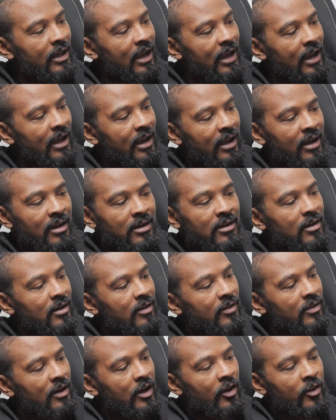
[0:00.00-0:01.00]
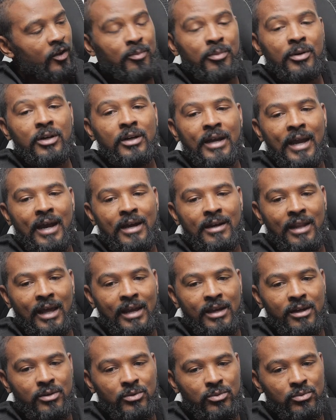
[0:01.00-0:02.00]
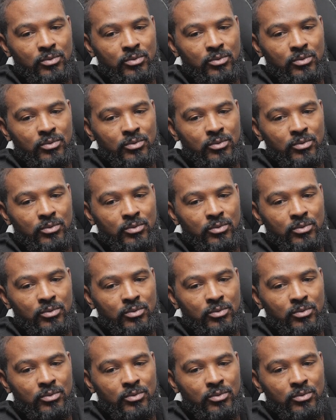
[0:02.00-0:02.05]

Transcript: and the other book had like